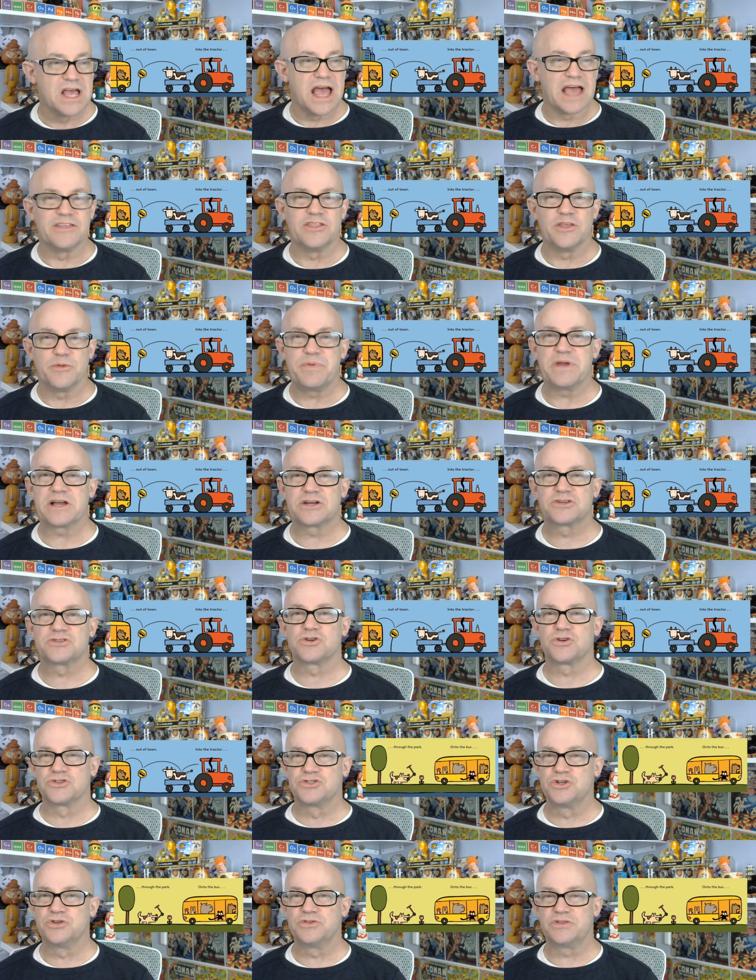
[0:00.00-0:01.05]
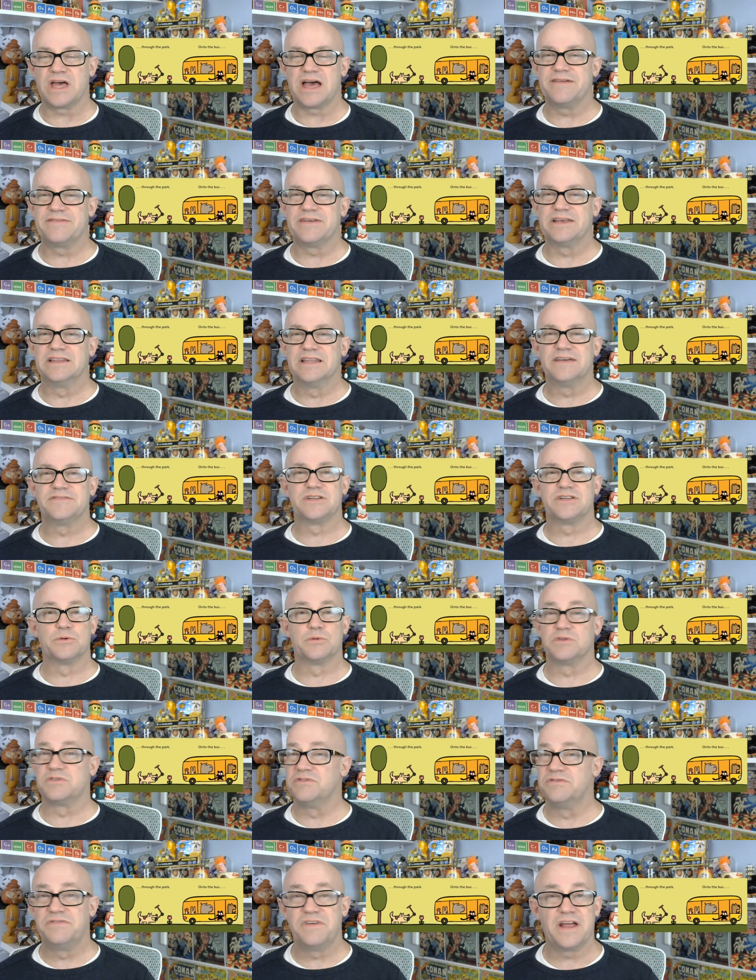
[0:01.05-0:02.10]
and the pictures do the heavy lifting with
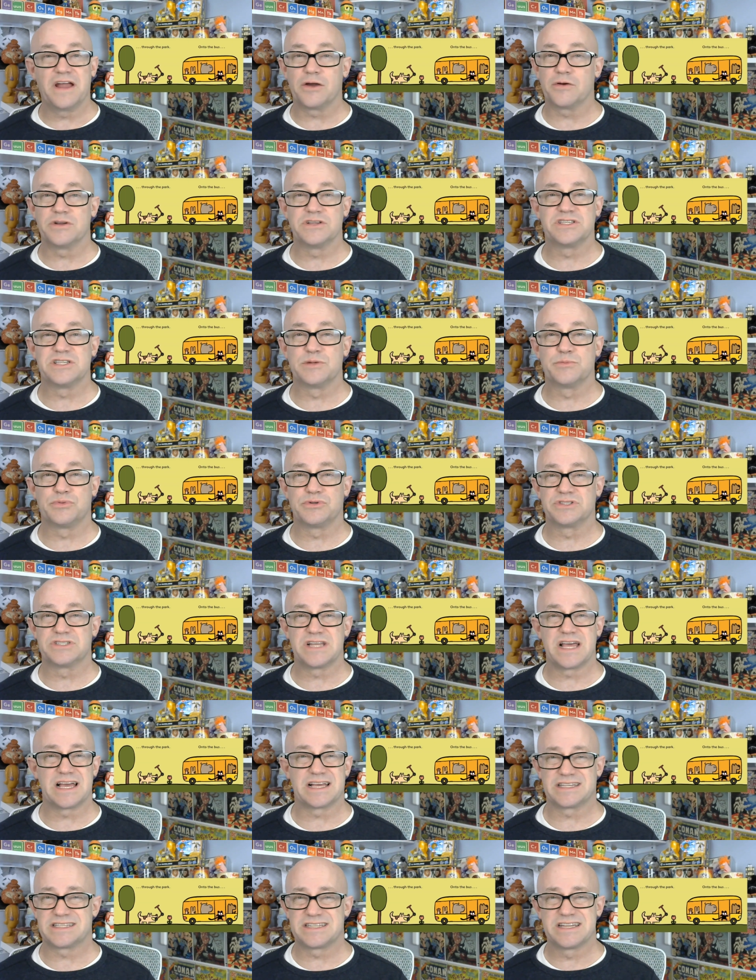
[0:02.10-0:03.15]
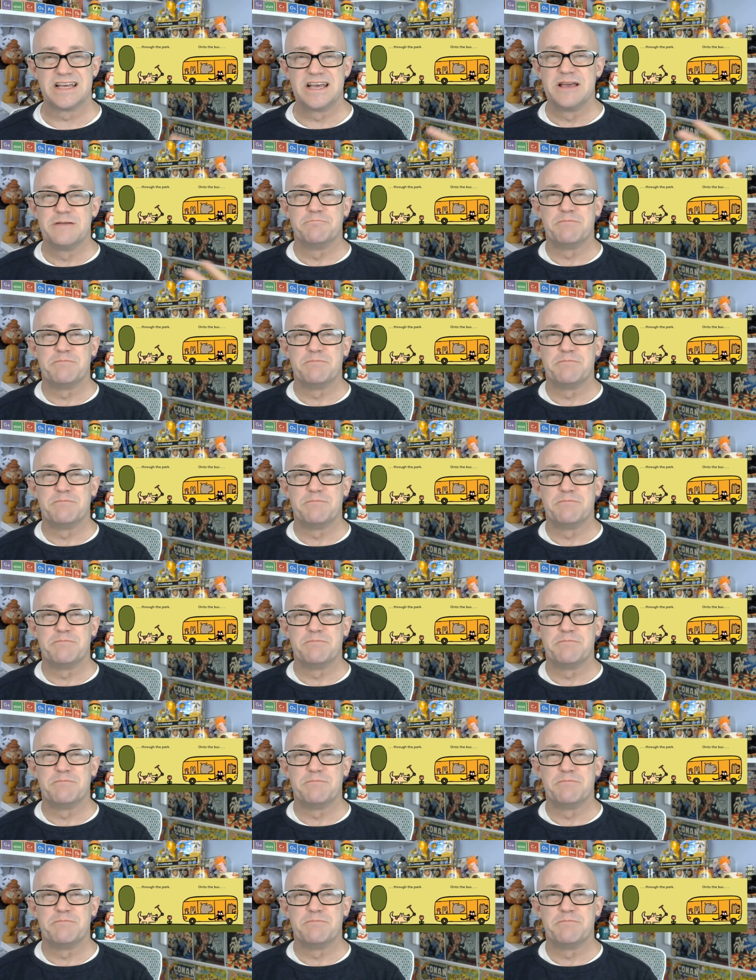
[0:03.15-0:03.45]
very simple text,